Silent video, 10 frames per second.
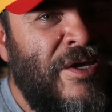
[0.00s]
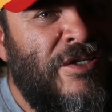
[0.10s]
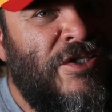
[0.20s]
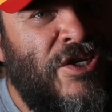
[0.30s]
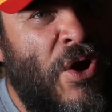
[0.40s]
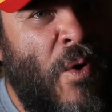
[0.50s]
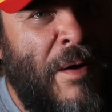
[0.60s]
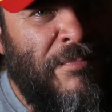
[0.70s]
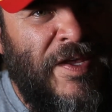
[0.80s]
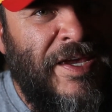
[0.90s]
So
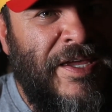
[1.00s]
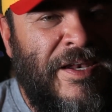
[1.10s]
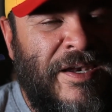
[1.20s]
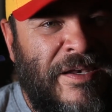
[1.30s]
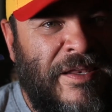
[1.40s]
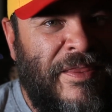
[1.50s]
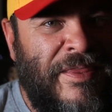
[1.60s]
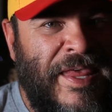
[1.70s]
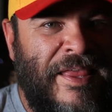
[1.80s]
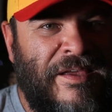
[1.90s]
I'm thinking
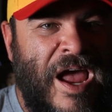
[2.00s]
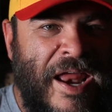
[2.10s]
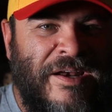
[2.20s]
that kind